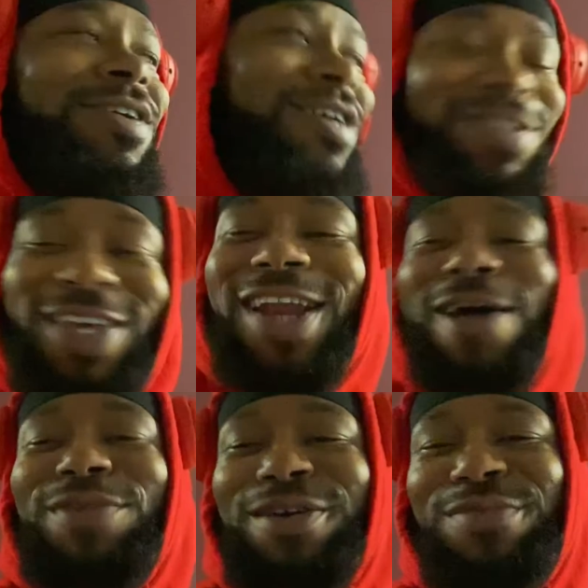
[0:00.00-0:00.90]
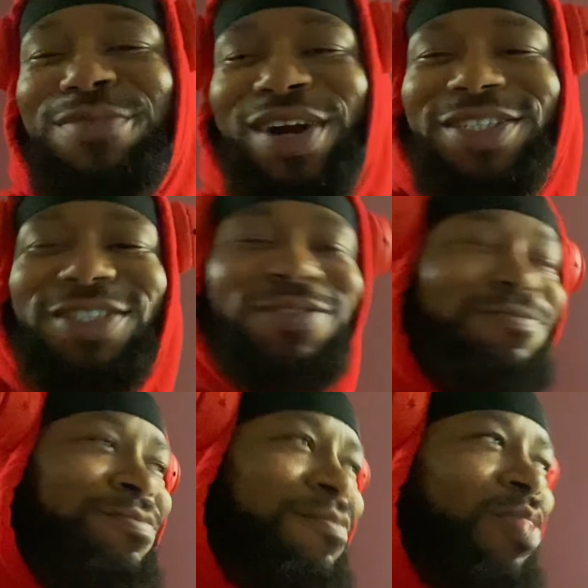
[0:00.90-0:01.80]
Then I'd be impressed,
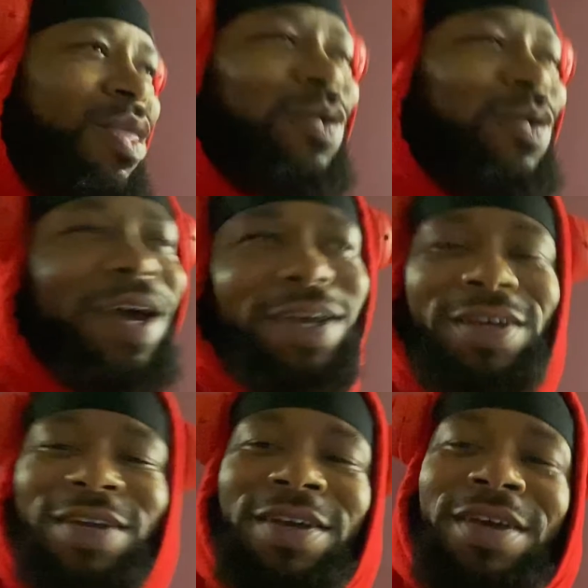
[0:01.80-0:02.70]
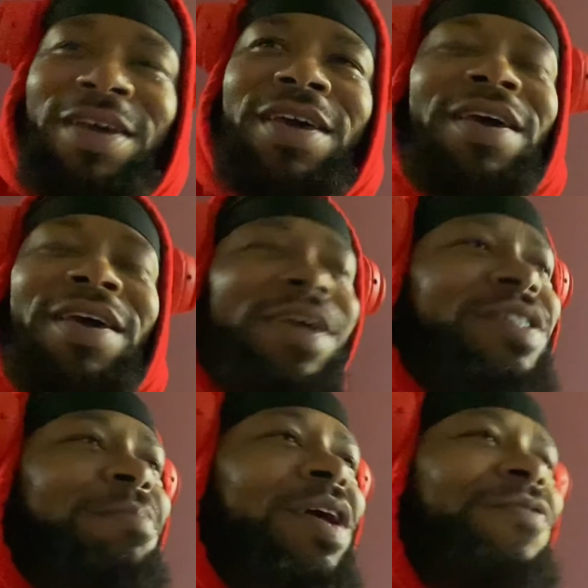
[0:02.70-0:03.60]
okay? Because a
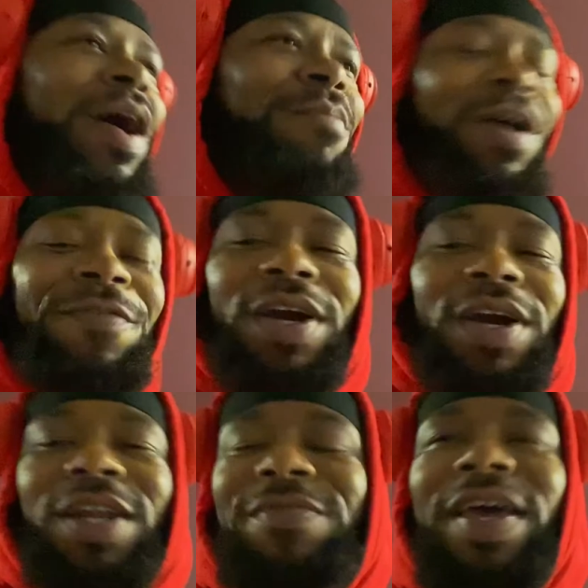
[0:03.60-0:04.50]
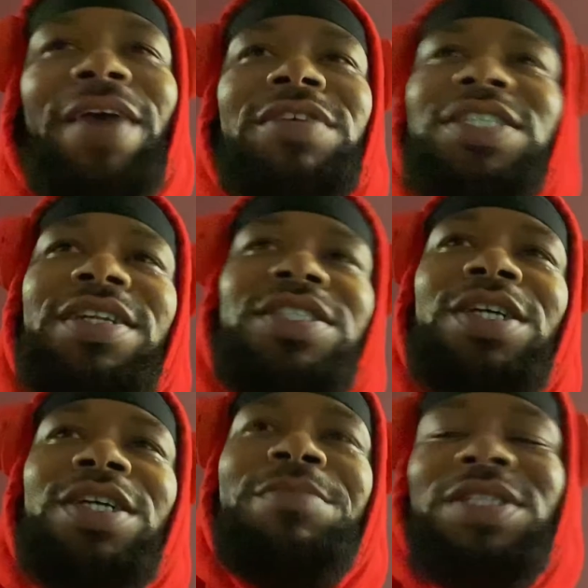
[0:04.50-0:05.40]
big fat motherfucker lifting heavy shit in the
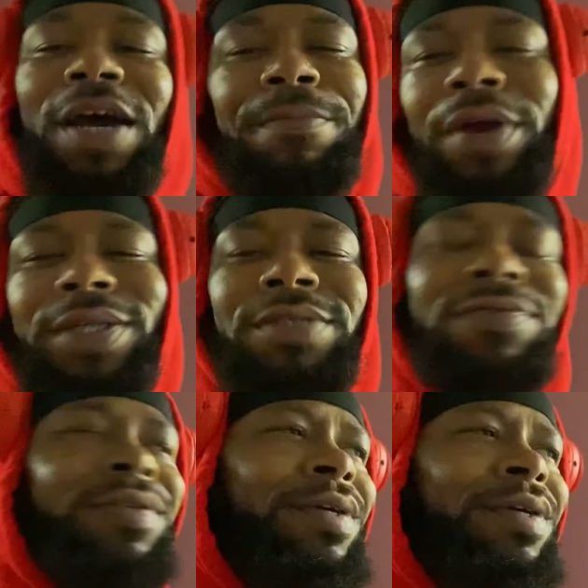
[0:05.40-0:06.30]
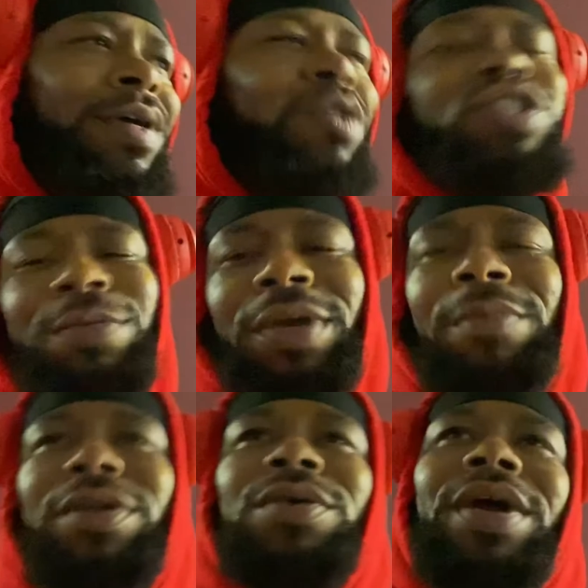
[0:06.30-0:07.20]
gym is not impressive. You should be able
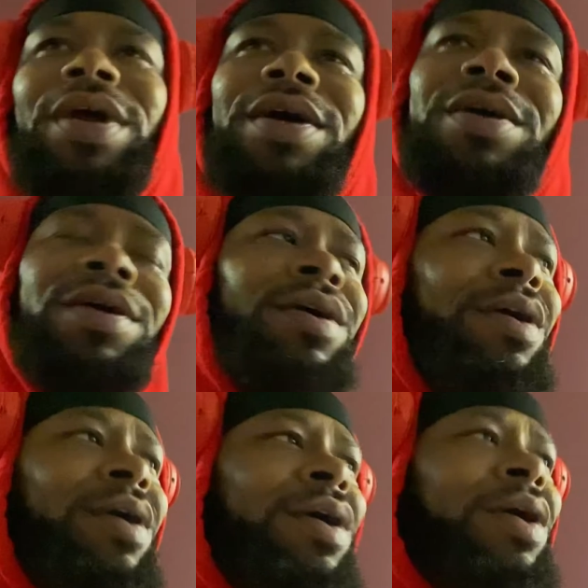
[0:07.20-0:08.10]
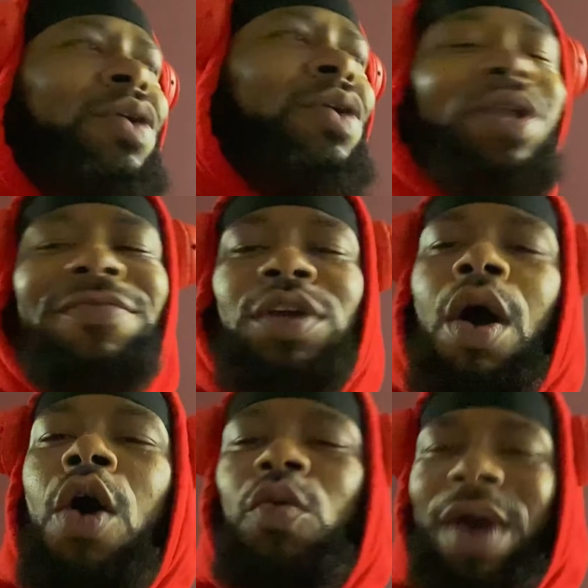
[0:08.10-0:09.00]
to do that. You lifting your
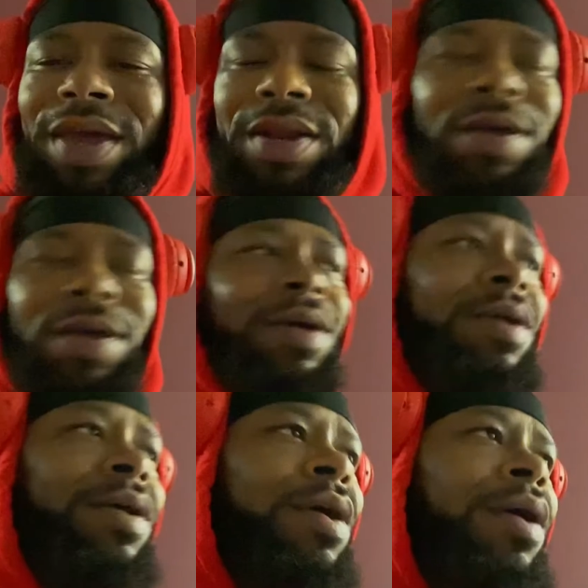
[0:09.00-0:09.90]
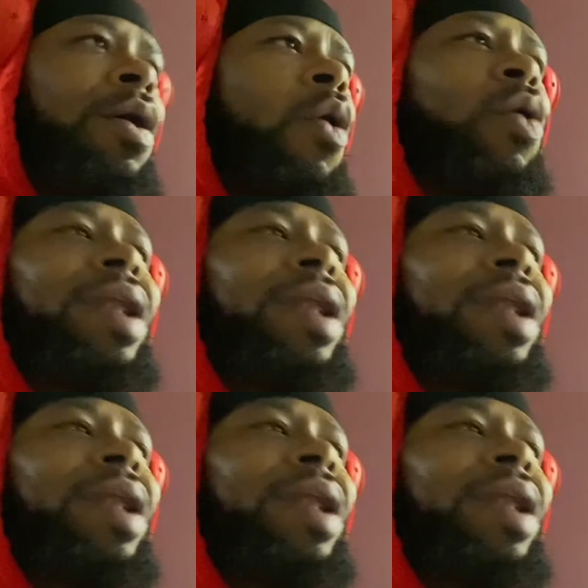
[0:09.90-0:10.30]
own weight or